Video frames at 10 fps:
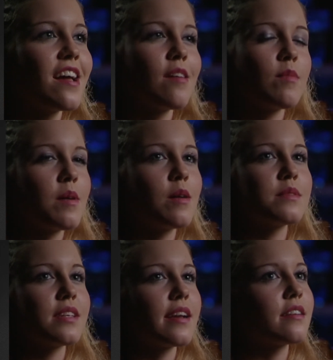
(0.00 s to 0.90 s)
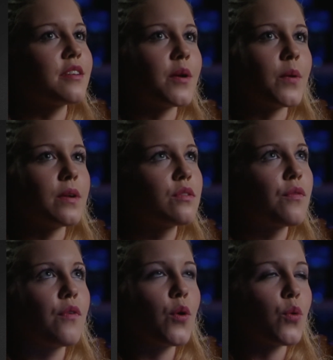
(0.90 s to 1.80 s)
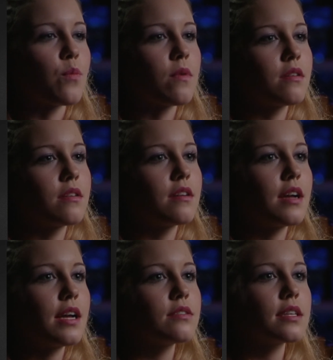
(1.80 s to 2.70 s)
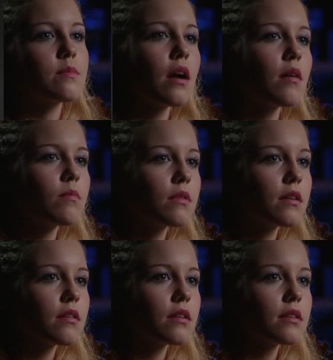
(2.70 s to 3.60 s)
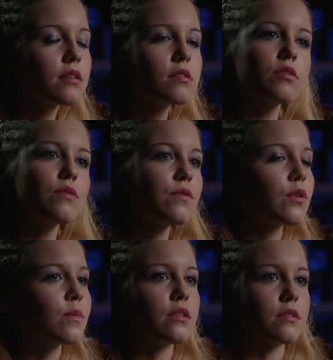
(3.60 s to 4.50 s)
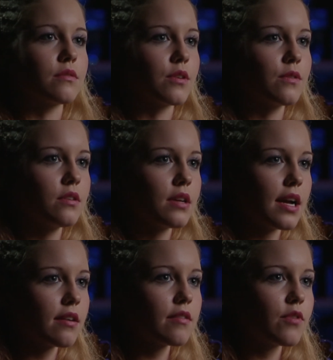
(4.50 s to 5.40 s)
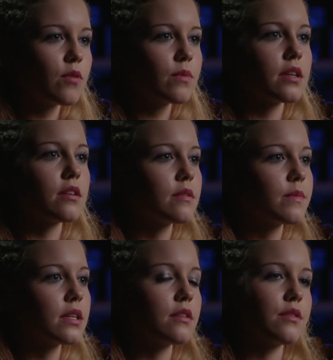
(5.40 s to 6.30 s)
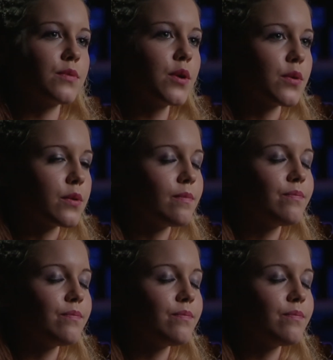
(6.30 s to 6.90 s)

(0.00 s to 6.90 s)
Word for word: My mom's like, no, it's foam. I was like, Mom, there's no foam on the road. How can foam get on the middle of the road?